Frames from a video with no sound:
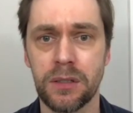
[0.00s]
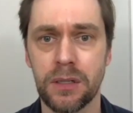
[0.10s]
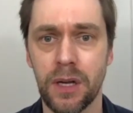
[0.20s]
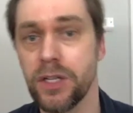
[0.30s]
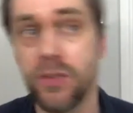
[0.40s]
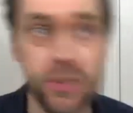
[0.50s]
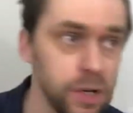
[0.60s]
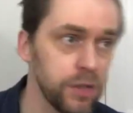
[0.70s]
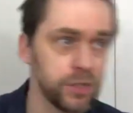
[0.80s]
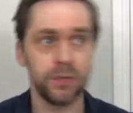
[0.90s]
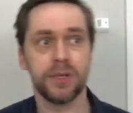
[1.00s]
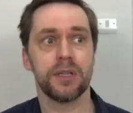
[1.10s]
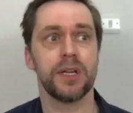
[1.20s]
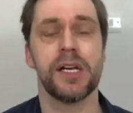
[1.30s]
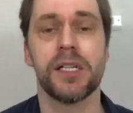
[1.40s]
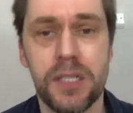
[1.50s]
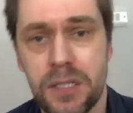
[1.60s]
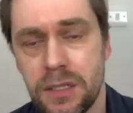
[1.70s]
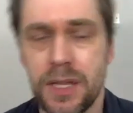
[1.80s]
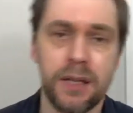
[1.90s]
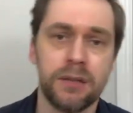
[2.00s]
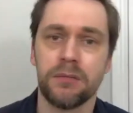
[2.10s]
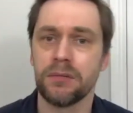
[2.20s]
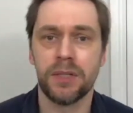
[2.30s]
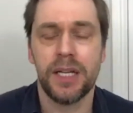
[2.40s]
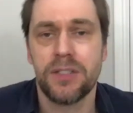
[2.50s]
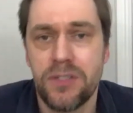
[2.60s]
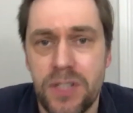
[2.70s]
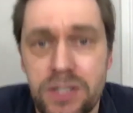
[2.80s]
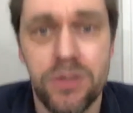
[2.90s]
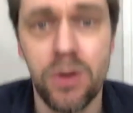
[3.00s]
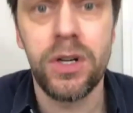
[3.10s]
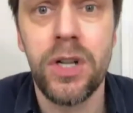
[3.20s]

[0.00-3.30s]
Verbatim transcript: and you start doing this, then it's not going to